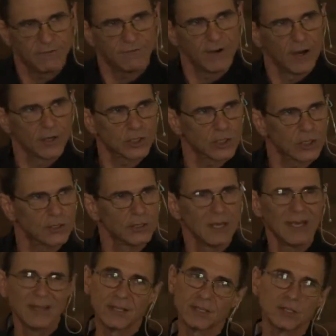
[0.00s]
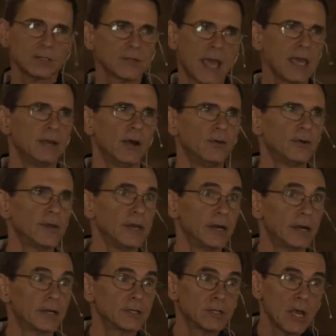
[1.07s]
function, this is 800
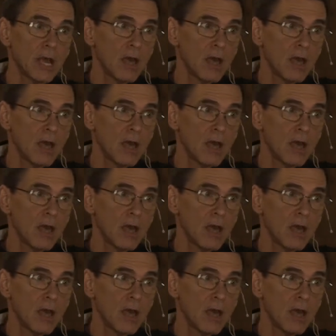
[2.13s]
years,